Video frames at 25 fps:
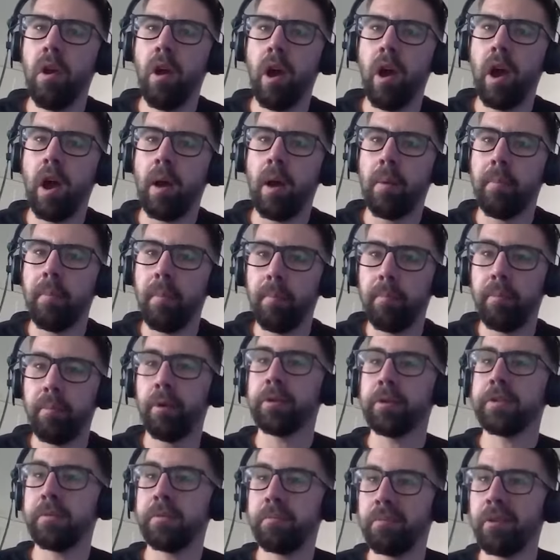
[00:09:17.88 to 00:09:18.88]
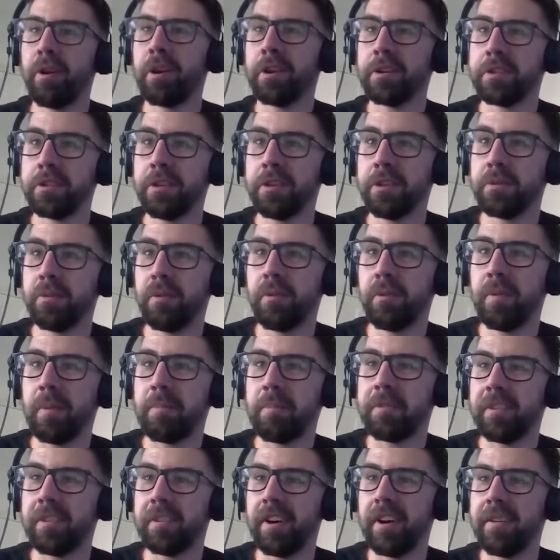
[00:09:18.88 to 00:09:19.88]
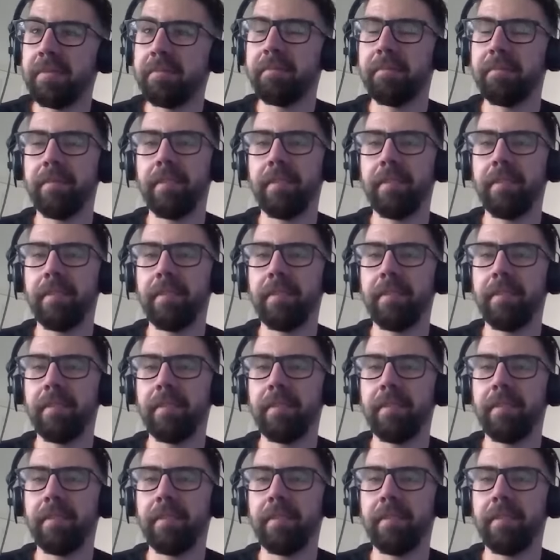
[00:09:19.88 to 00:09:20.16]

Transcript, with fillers: Um, put some products onto a website,